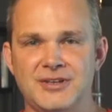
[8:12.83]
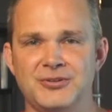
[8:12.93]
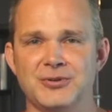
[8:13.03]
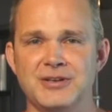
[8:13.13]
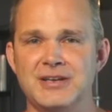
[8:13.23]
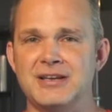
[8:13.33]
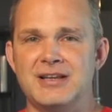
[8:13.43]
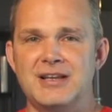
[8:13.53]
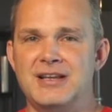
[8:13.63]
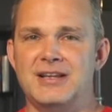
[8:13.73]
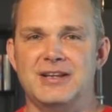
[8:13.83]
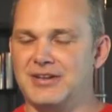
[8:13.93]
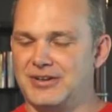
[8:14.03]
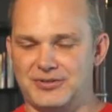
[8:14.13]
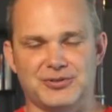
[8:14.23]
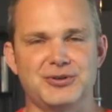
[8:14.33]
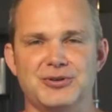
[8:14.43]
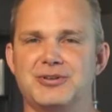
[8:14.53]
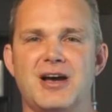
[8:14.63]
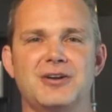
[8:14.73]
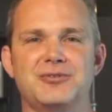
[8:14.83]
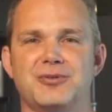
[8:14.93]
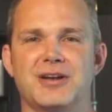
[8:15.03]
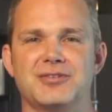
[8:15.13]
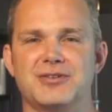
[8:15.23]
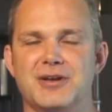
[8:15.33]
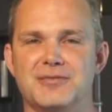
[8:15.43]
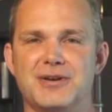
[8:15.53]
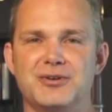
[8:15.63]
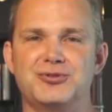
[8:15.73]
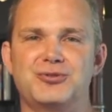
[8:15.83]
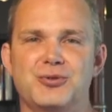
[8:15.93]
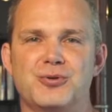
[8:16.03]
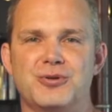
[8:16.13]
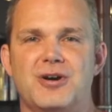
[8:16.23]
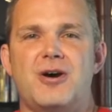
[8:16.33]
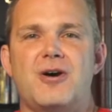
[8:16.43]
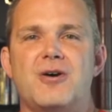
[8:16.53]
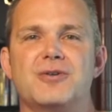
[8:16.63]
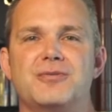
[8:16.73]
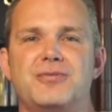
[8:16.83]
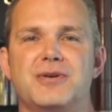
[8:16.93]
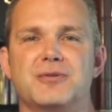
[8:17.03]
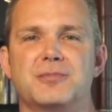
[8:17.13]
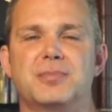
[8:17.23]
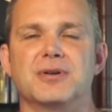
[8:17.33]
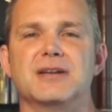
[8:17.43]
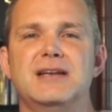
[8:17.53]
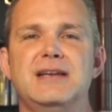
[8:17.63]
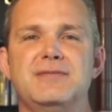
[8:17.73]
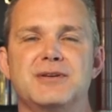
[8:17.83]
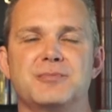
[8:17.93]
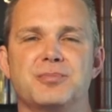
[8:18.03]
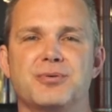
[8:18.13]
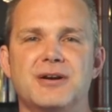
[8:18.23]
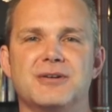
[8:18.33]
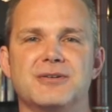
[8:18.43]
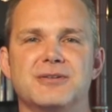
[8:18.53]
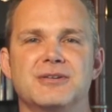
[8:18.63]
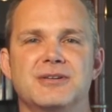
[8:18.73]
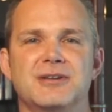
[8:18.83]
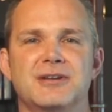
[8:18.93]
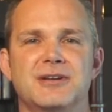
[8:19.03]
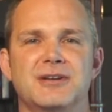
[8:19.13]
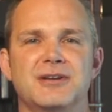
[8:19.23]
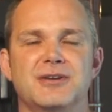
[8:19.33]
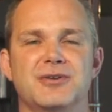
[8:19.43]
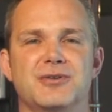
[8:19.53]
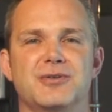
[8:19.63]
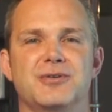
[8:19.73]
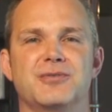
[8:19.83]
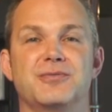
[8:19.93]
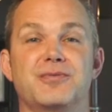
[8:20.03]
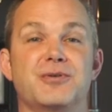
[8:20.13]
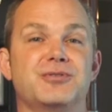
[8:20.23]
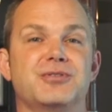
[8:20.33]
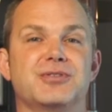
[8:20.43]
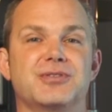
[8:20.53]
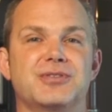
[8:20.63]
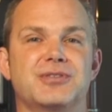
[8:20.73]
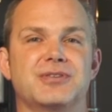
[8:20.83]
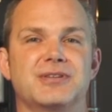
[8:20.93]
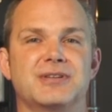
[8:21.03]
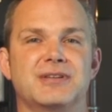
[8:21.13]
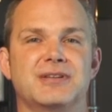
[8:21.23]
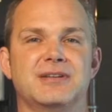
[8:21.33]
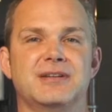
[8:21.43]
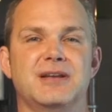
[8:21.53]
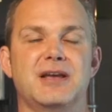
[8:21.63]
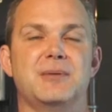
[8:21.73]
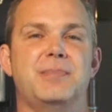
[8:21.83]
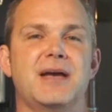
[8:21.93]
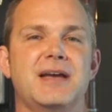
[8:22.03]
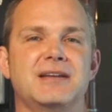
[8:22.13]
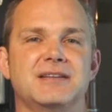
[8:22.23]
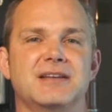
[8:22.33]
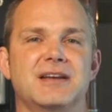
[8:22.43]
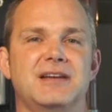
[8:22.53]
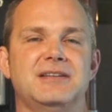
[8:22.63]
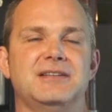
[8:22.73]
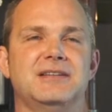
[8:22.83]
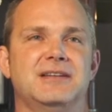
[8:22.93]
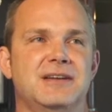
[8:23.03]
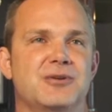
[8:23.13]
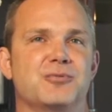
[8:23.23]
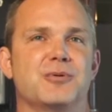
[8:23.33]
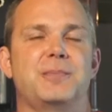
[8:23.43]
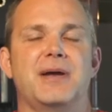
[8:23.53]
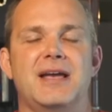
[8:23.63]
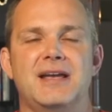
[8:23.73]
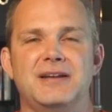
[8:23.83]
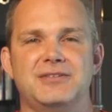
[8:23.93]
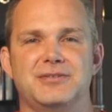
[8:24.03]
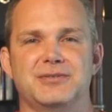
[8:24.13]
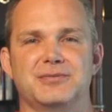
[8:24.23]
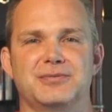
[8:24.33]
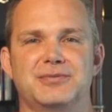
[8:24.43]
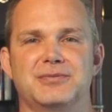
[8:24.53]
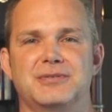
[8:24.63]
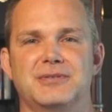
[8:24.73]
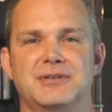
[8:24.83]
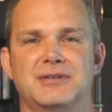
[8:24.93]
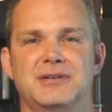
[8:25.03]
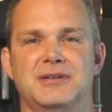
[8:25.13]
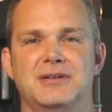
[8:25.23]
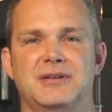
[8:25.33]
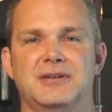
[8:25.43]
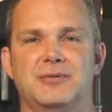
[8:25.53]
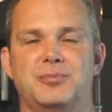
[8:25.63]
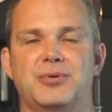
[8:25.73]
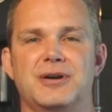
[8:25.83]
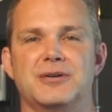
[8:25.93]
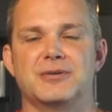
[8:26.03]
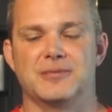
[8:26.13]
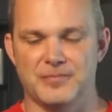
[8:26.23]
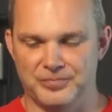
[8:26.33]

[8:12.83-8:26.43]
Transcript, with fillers: So again, that's a good contrast of a short, heartfelt, believing prayer versus a begging, a repetitive prayer.